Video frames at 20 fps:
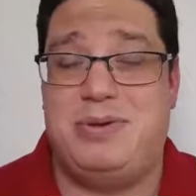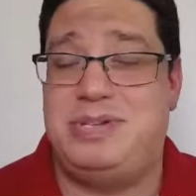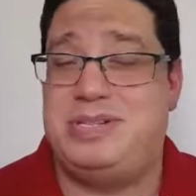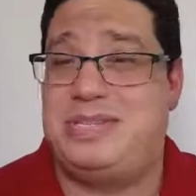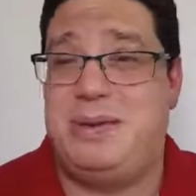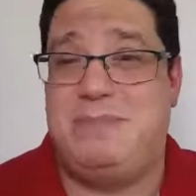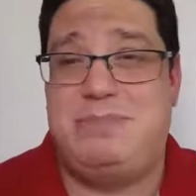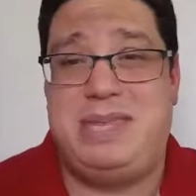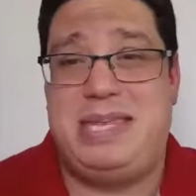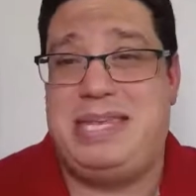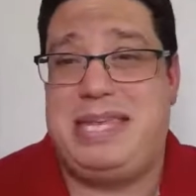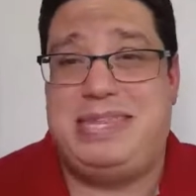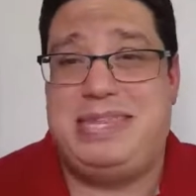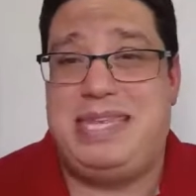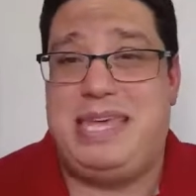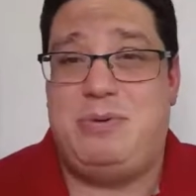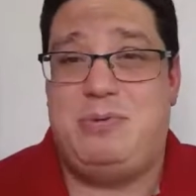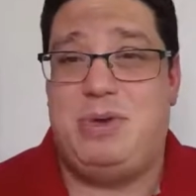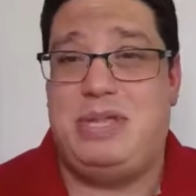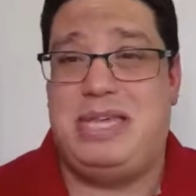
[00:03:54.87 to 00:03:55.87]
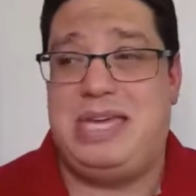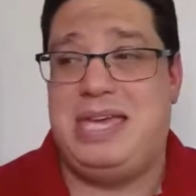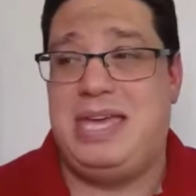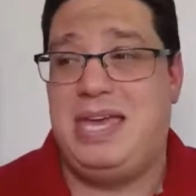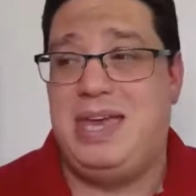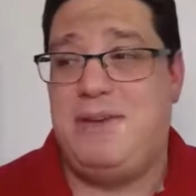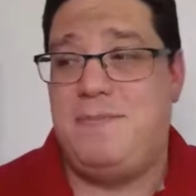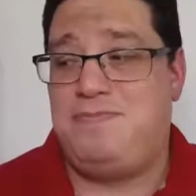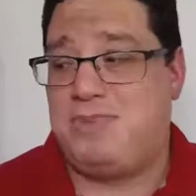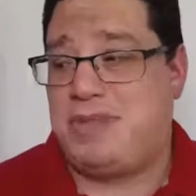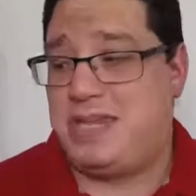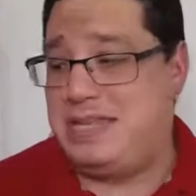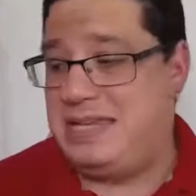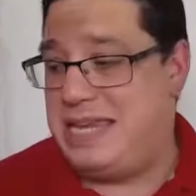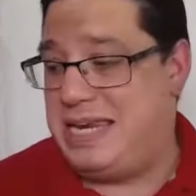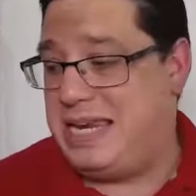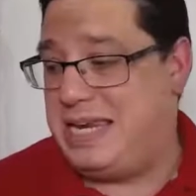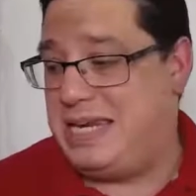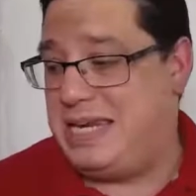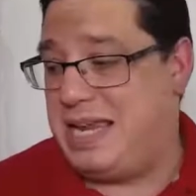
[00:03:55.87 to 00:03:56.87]
It's something that they really
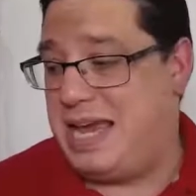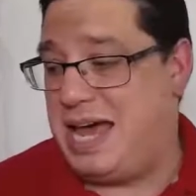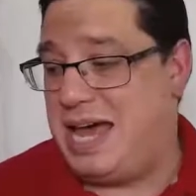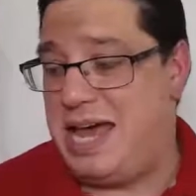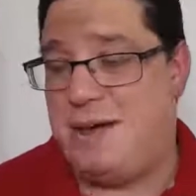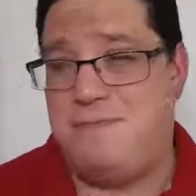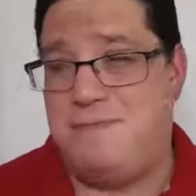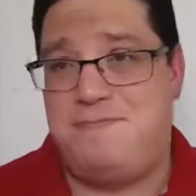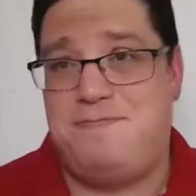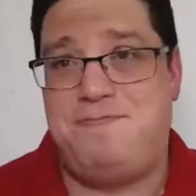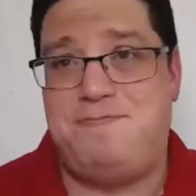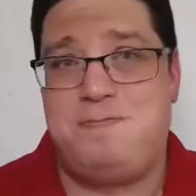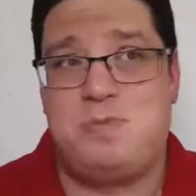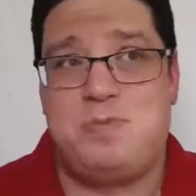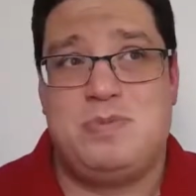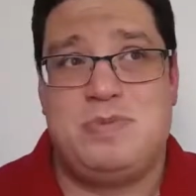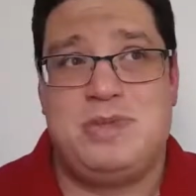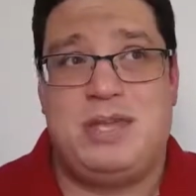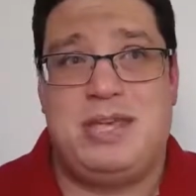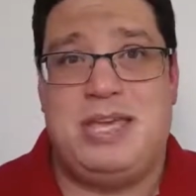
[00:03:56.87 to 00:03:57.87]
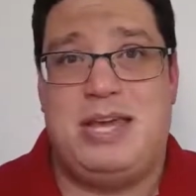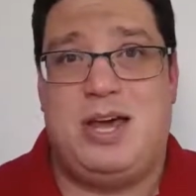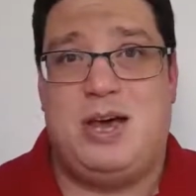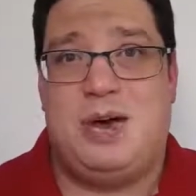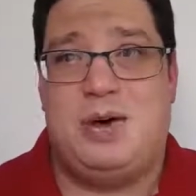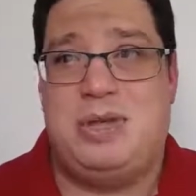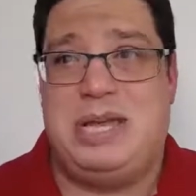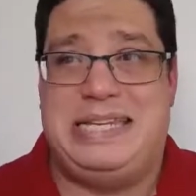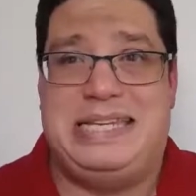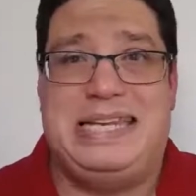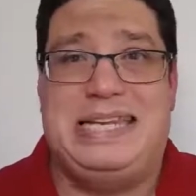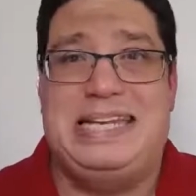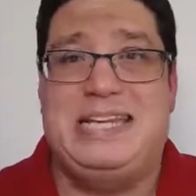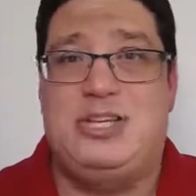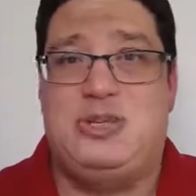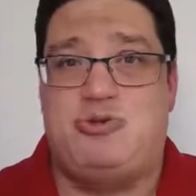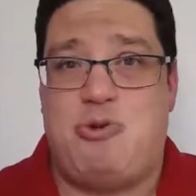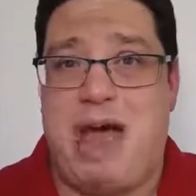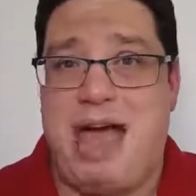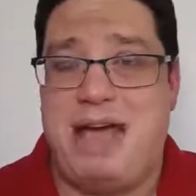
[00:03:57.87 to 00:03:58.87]
didn't, it didn't
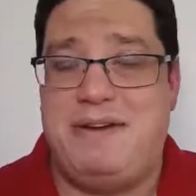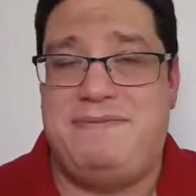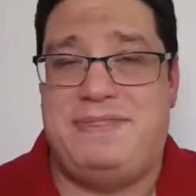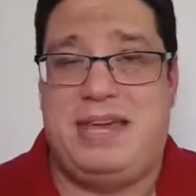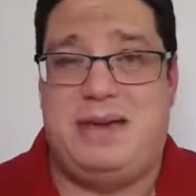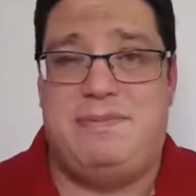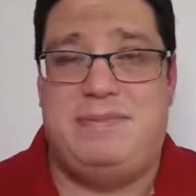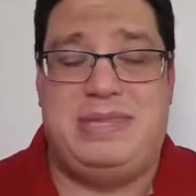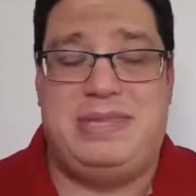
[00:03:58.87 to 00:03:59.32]
drive them.